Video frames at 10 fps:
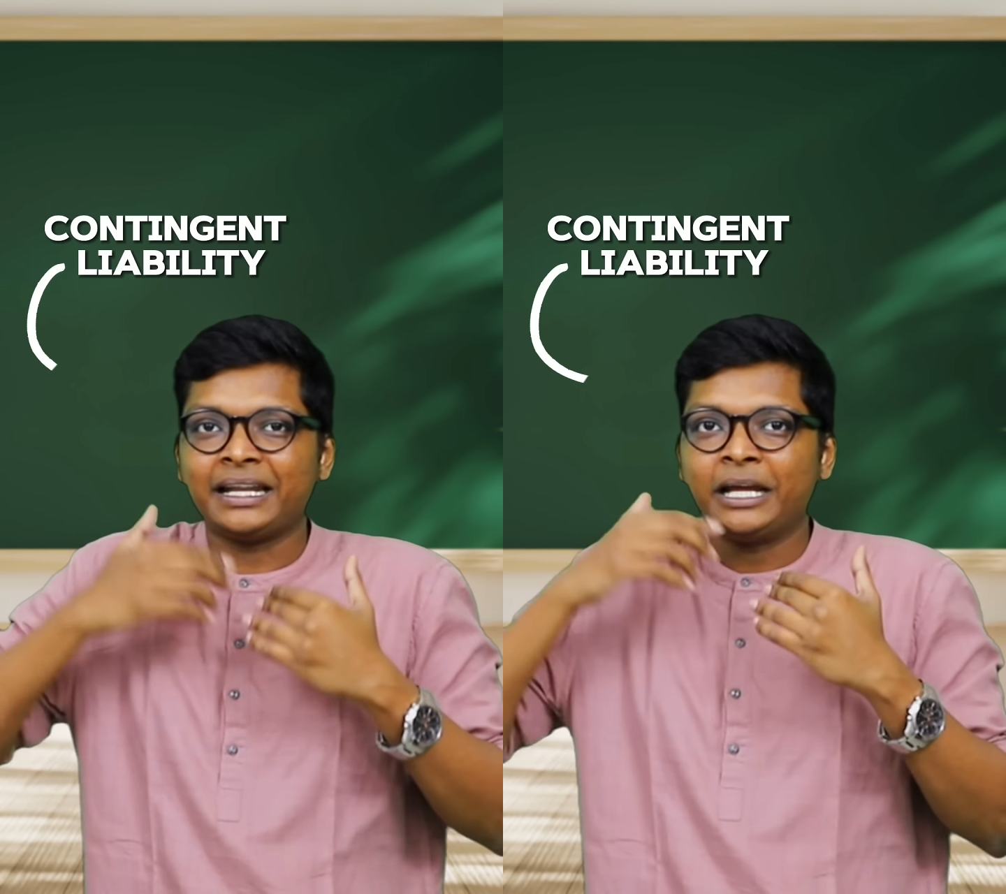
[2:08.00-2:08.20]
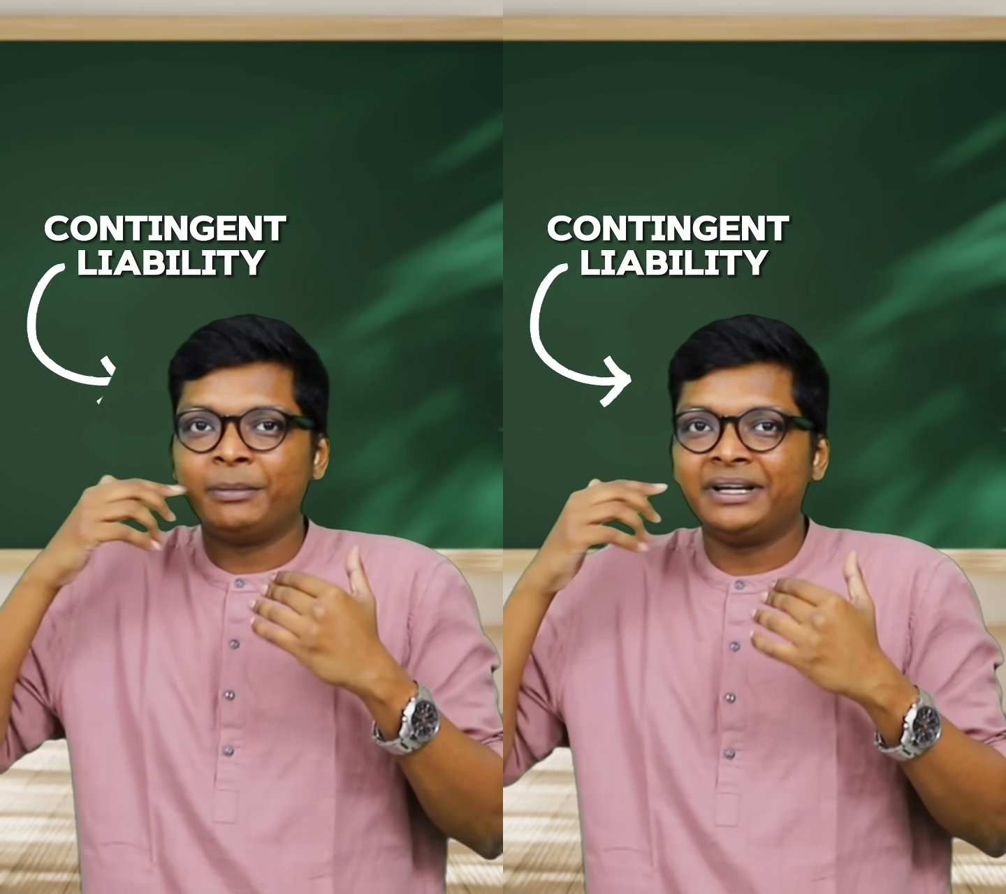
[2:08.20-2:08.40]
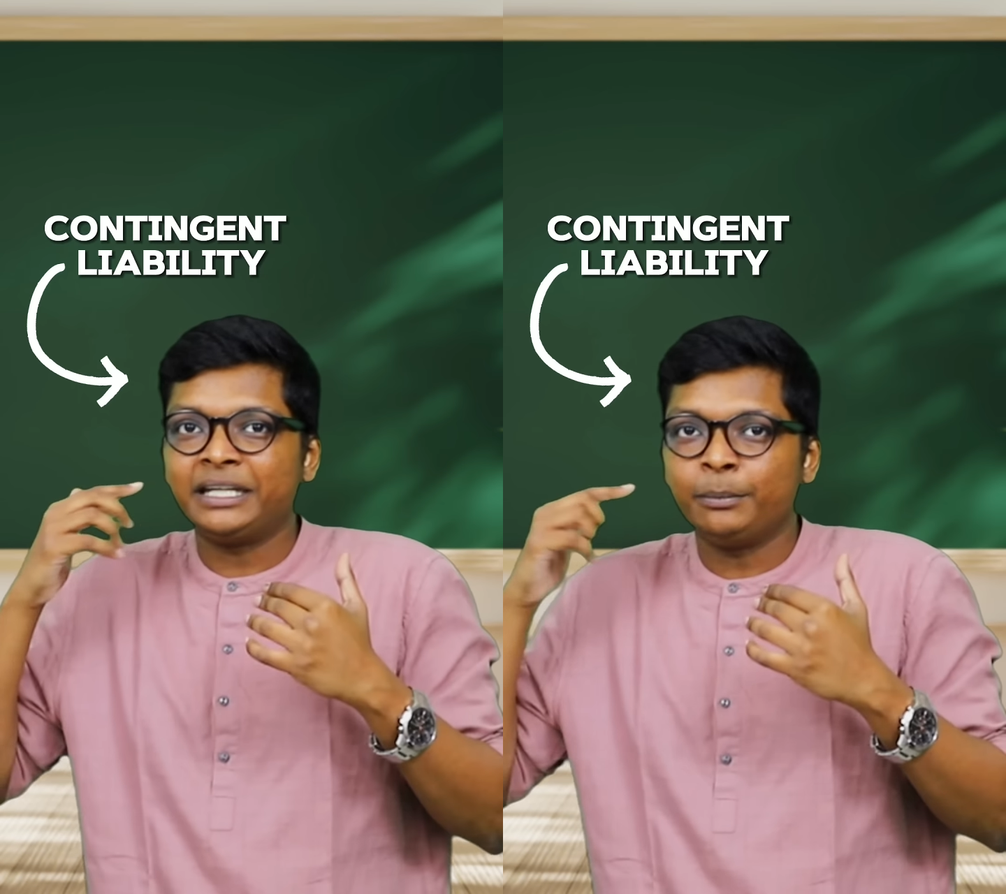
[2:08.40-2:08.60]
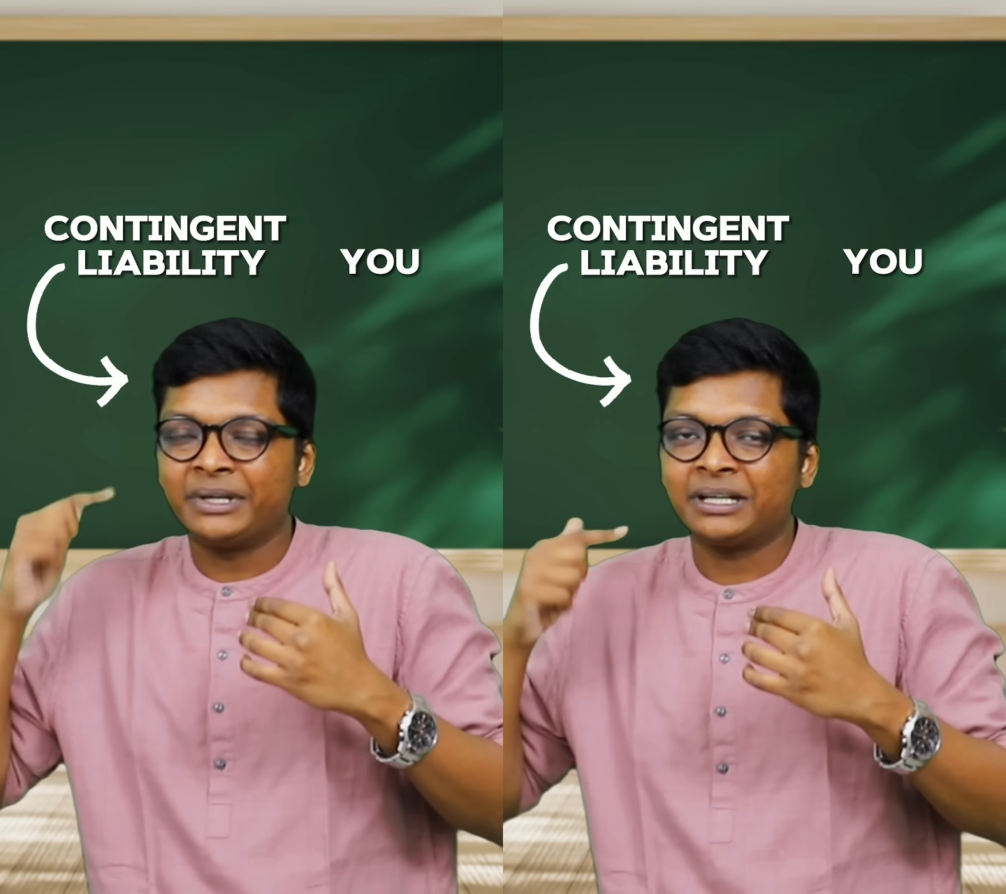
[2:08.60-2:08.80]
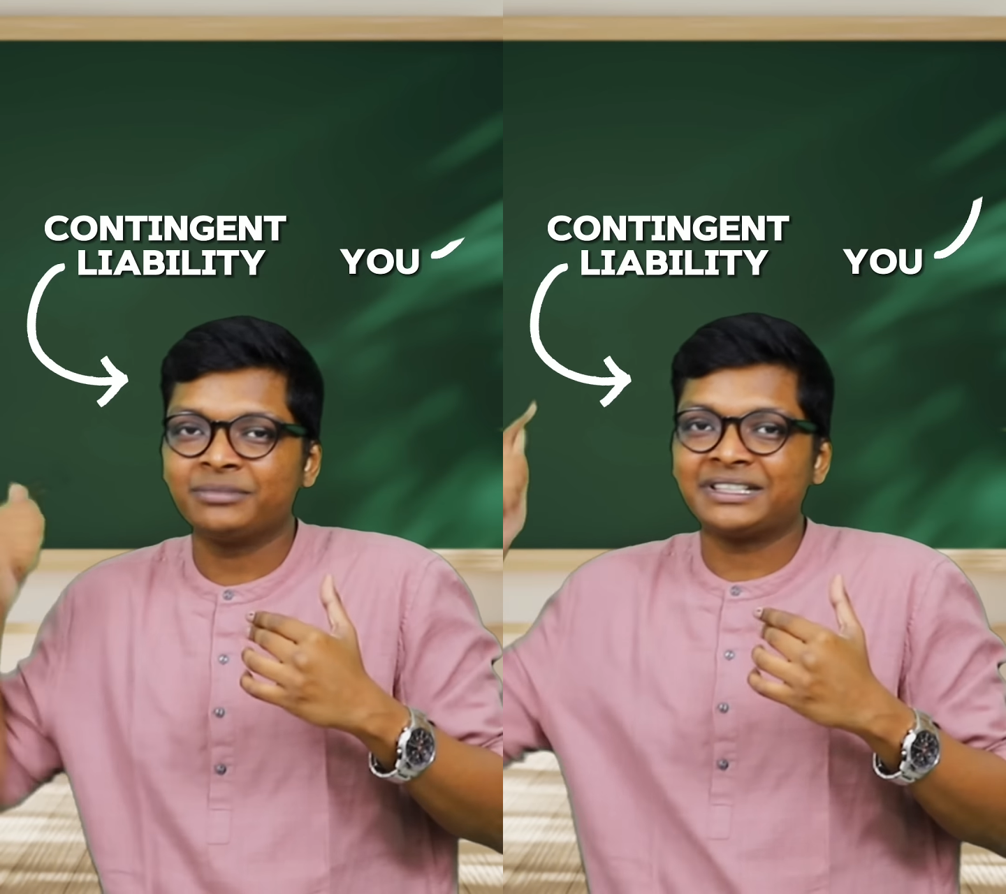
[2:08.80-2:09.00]
liability
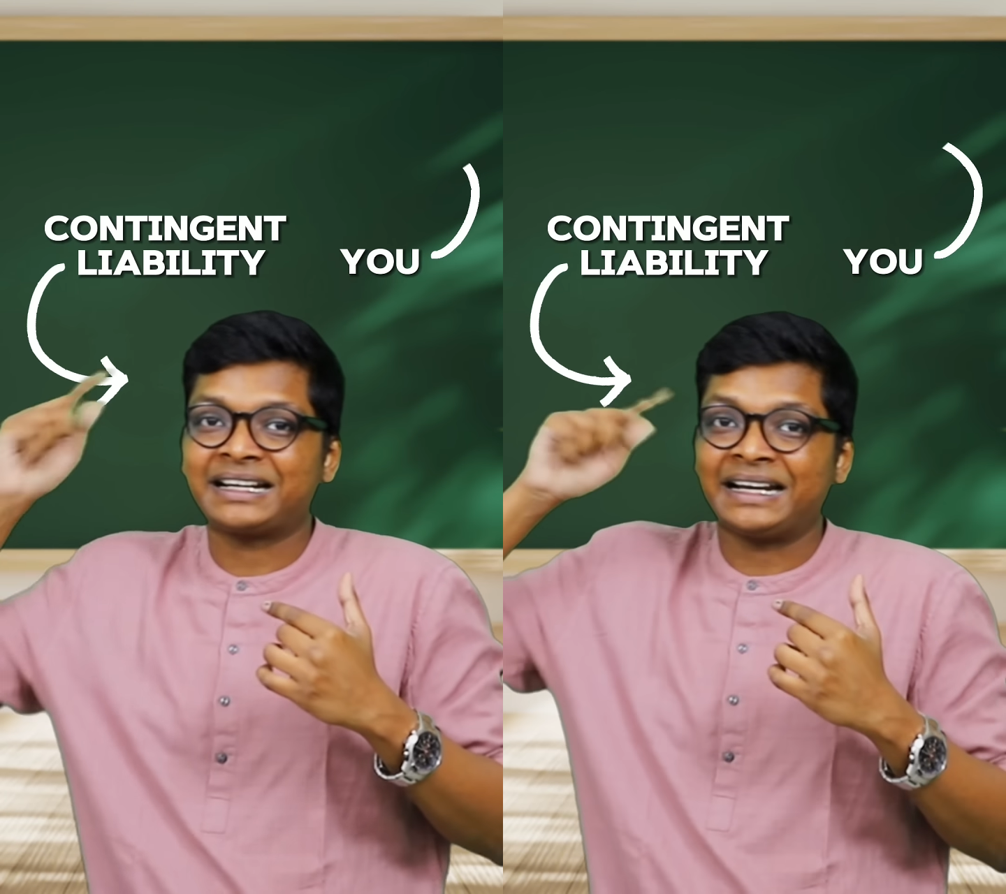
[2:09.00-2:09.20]
becomes a